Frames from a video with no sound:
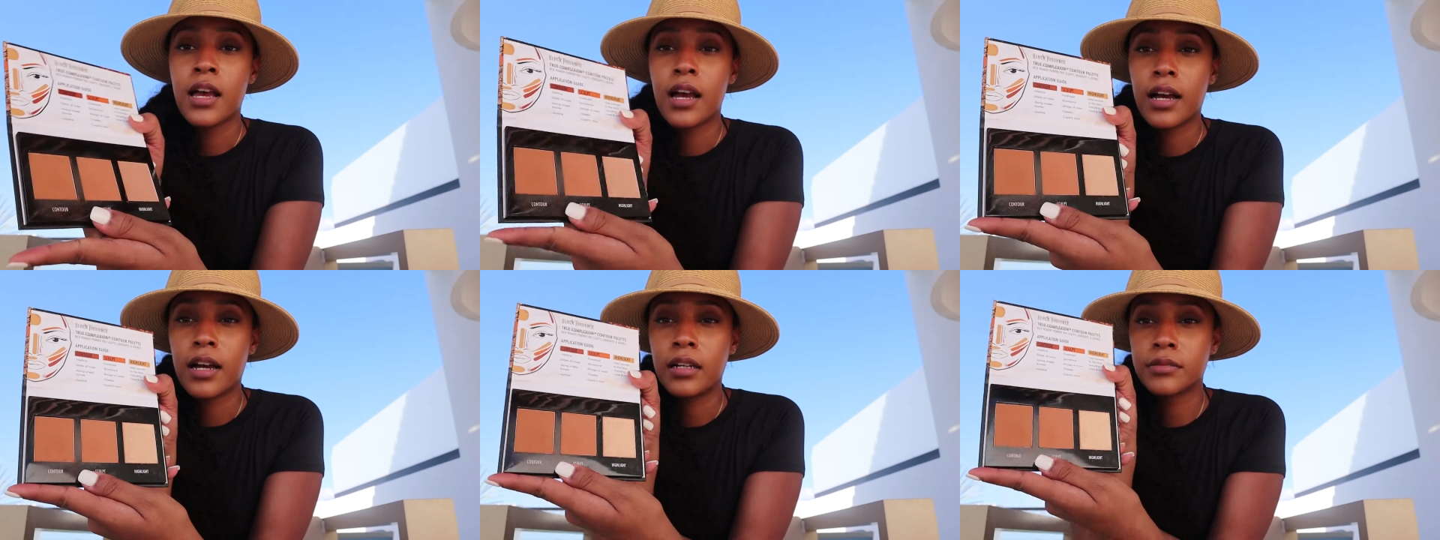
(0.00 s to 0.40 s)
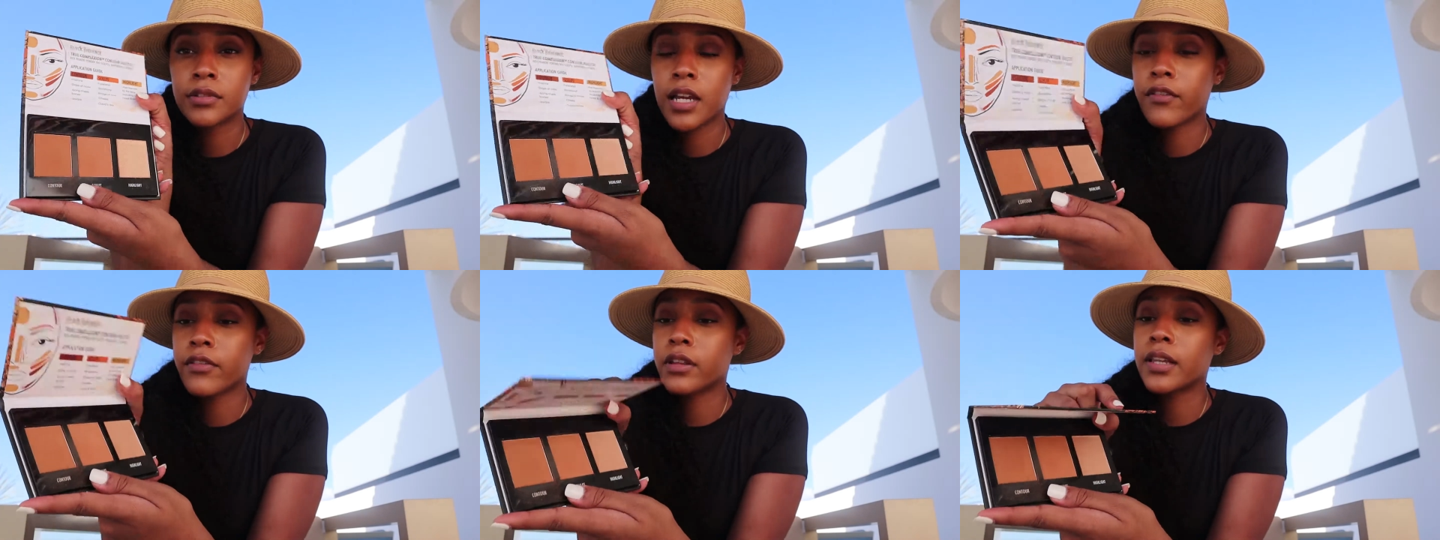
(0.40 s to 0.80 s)
So
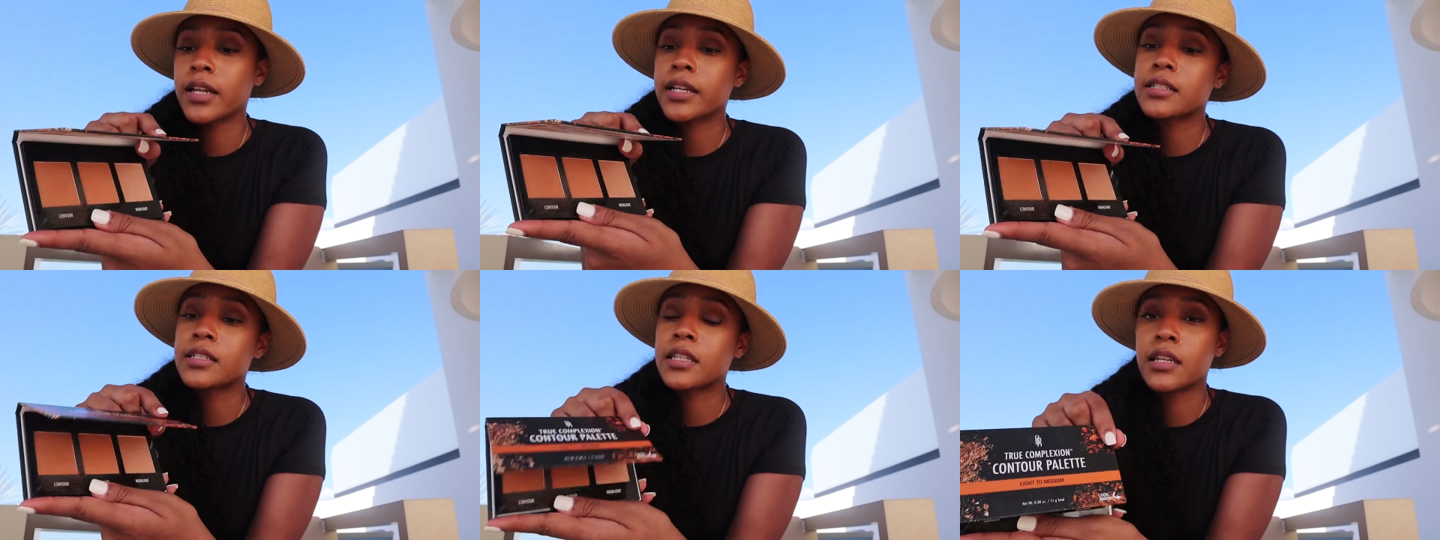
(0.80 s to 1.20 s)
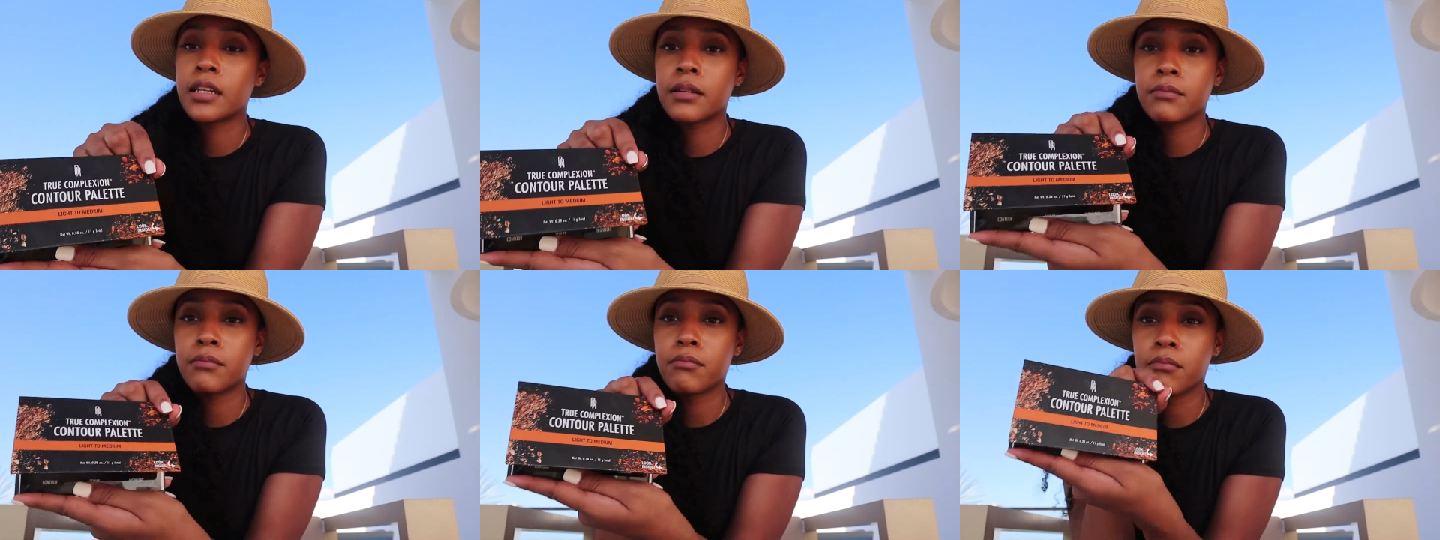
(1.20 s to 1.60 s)
I have the light
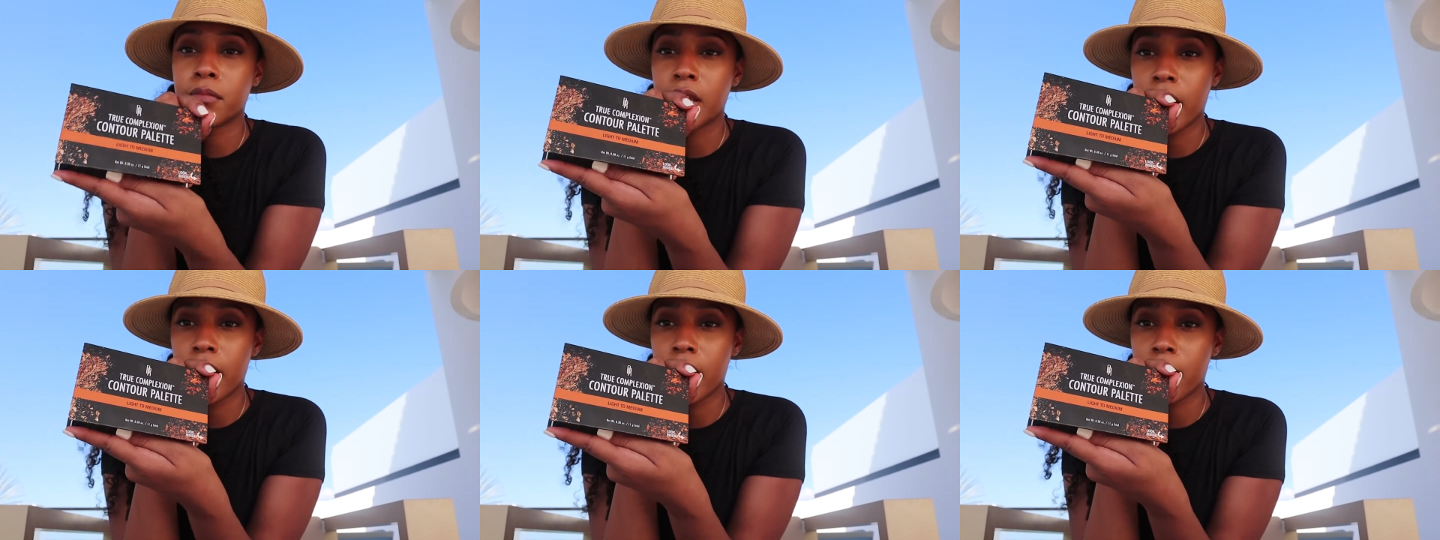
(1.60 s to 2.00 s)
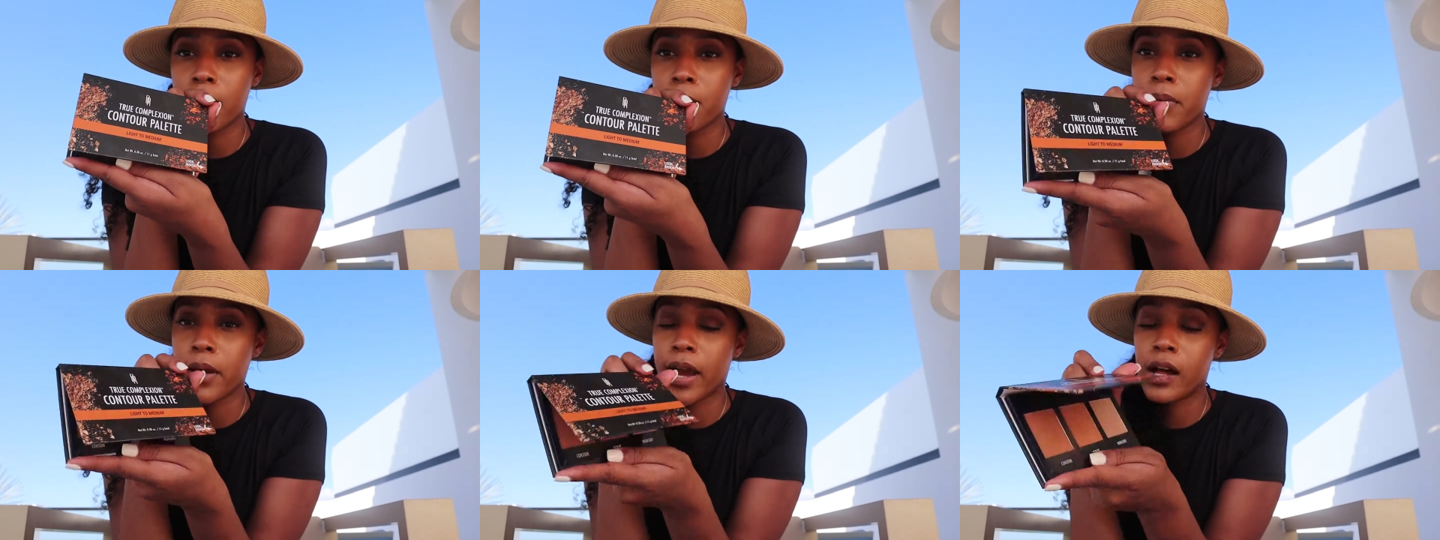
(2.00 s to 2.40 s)
to
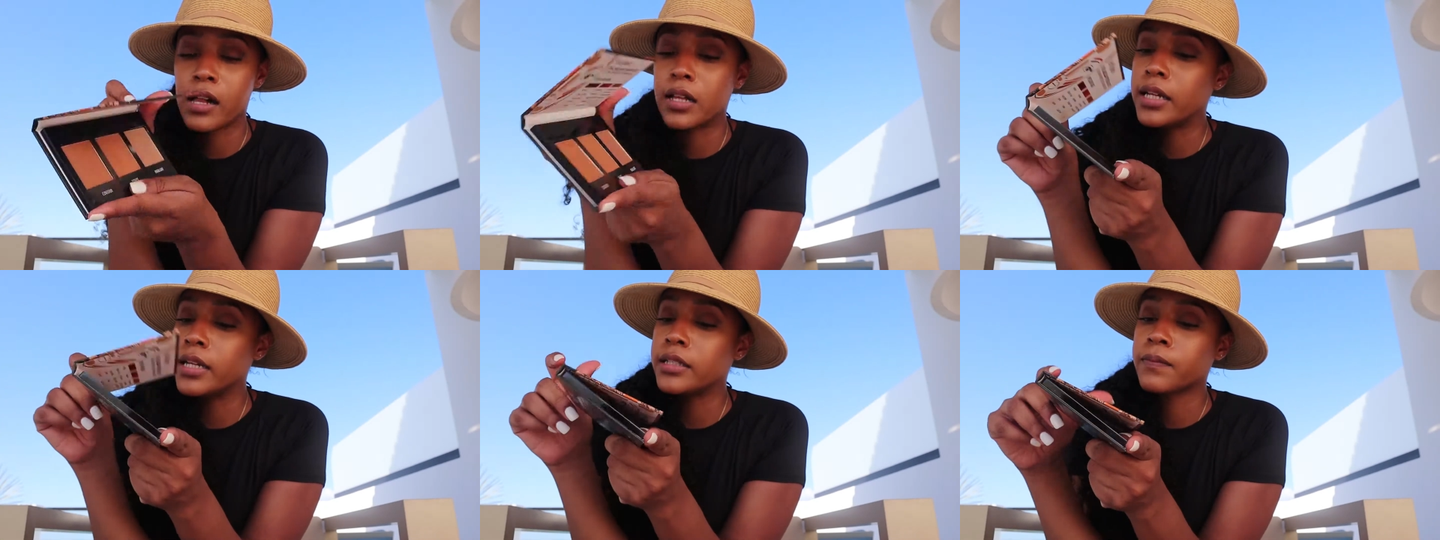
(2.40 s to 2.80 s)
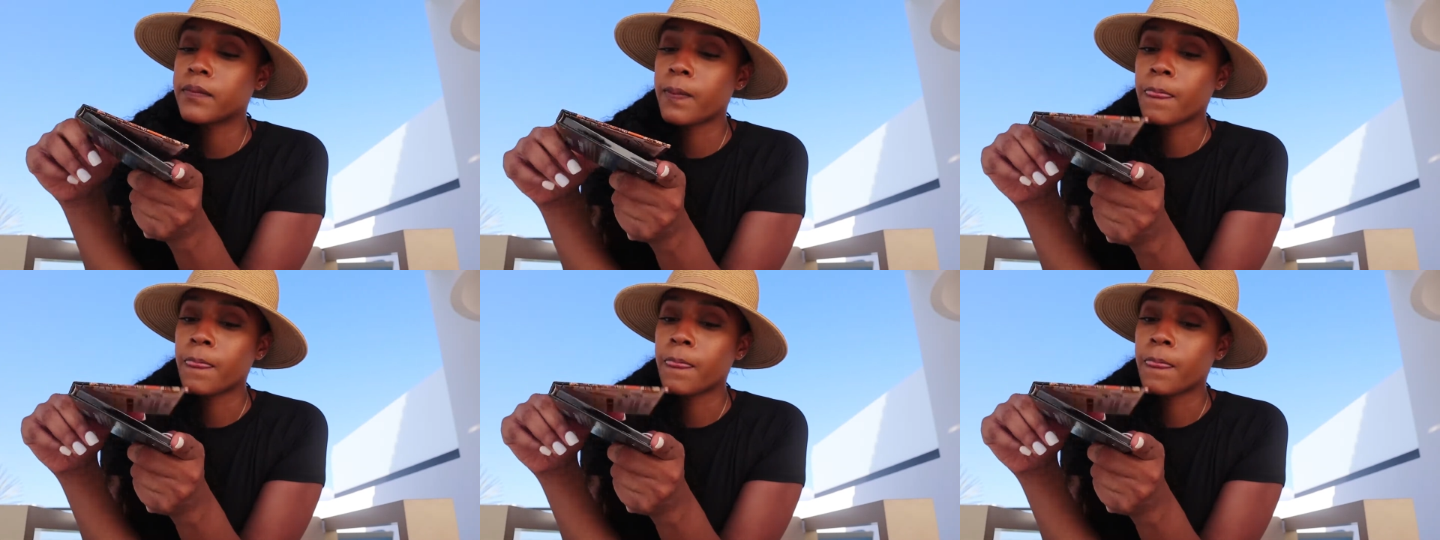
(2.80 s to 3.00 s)
medium palette,